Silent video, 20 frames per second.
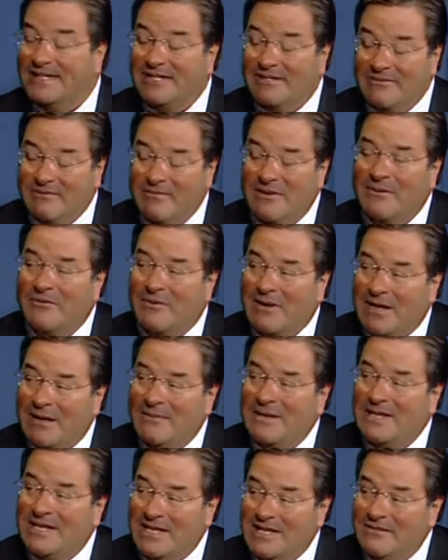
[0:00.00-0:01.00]
Mitt
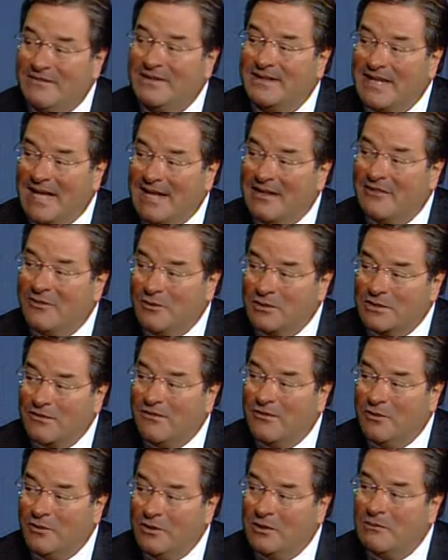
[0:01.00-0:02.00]
Romney evened those
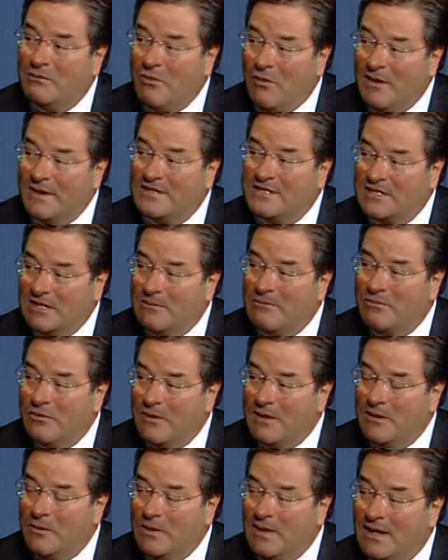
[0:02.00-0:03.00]
few little points up
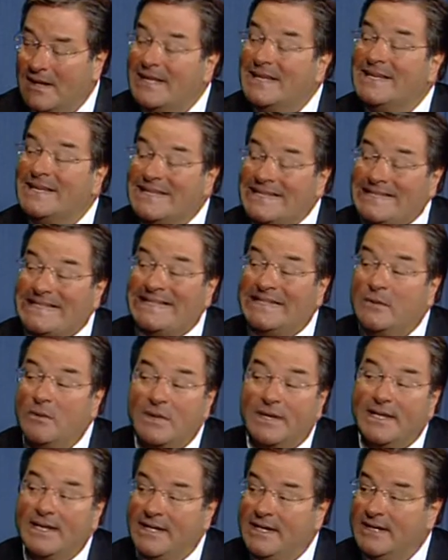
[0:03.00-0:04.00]
pretty well. He did what
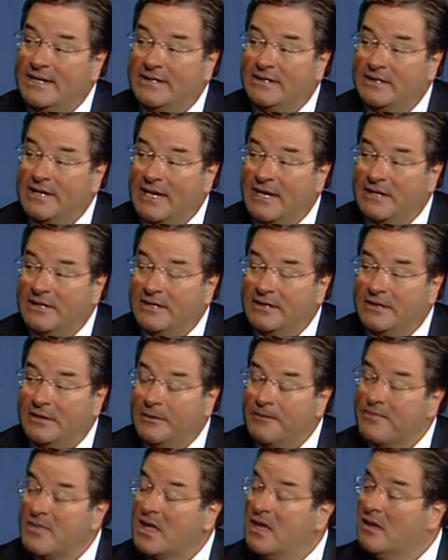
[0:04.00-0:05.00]
he needed to do.
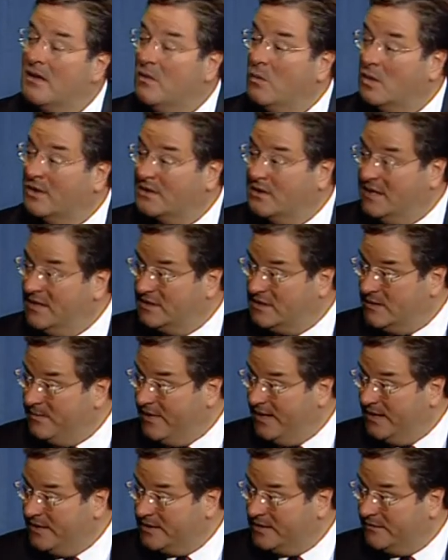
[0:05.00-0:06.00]
What these
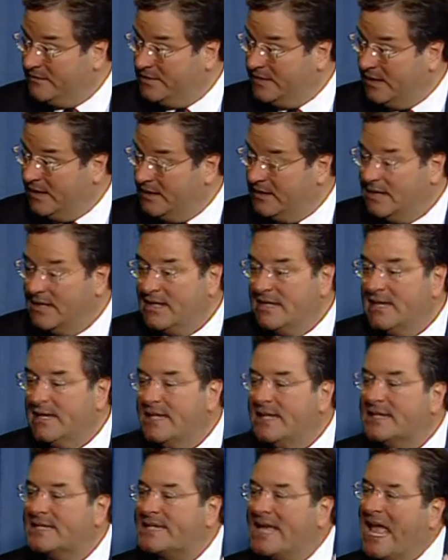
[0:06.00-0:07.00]
debates have done
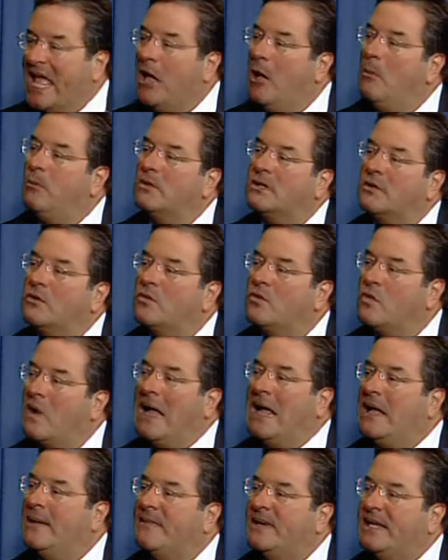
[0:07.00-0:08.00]
is helped
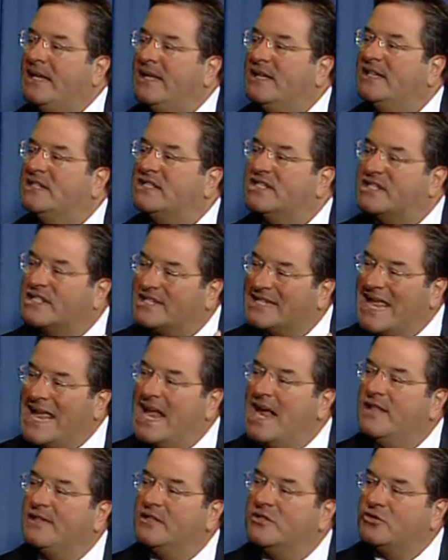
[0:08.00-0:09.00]
Romney stay
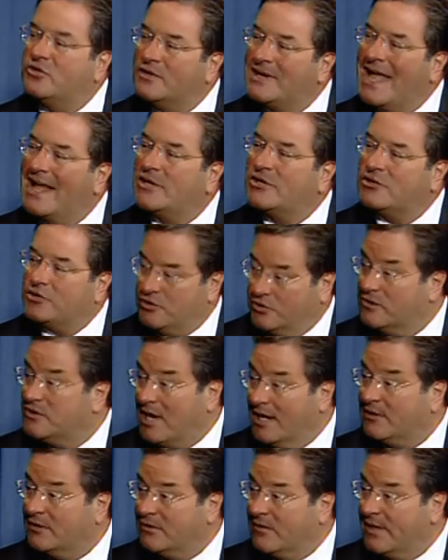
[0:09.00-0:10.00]
on the
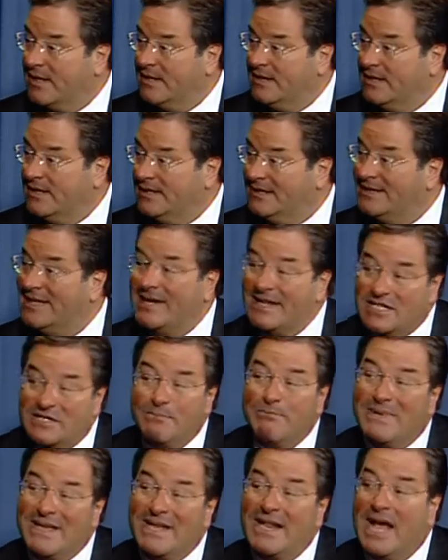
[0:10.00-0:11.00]
trajectory that he's
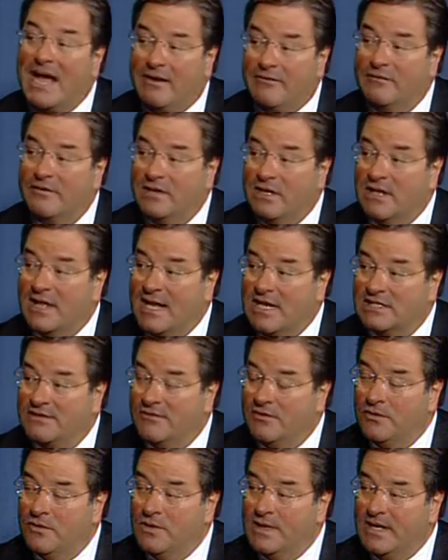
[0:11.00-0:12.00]
been on for the last
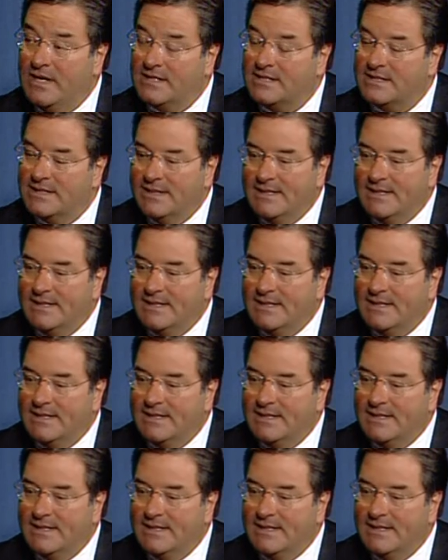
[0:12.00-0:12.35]
few weeks.